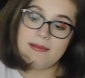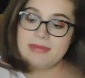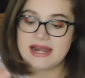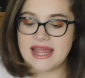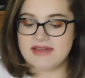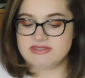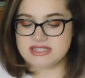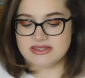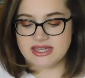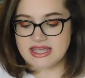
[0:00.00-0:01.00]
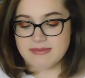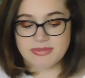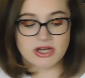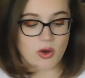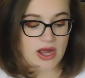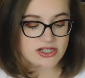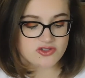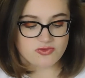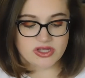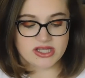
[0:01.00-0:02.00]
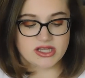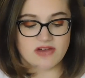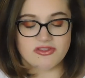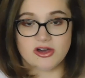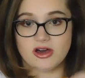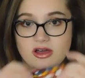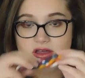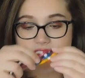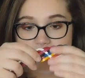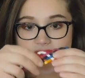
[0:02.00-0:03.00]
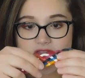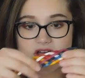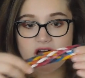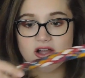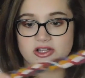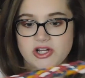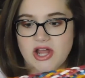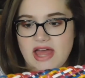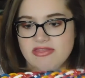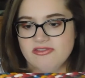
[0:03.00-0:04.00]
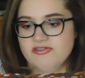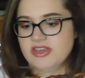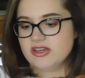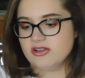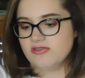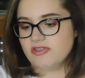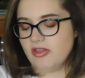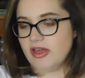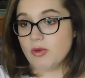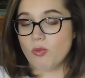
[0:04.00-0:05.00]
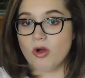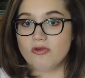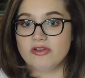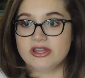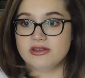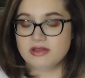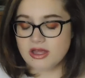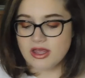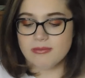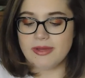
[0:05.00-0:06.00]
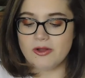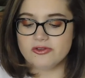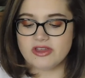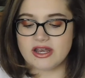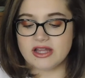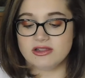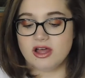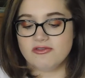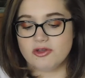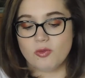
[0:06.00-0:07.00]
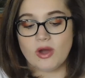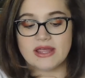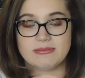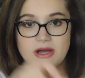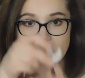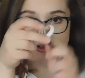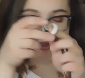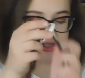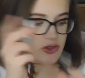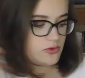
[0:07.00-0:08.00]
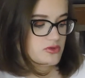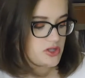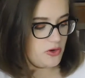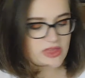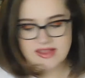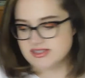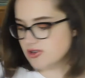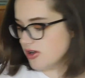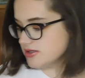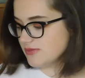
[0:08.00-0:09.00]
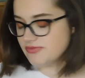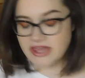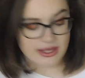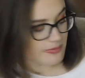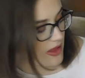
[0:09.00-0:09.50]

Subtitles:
But I haven't done that yet. But no, I just really love the color and the feel of the like woven belt, and I love the white buckle too, so that's an awesome thing.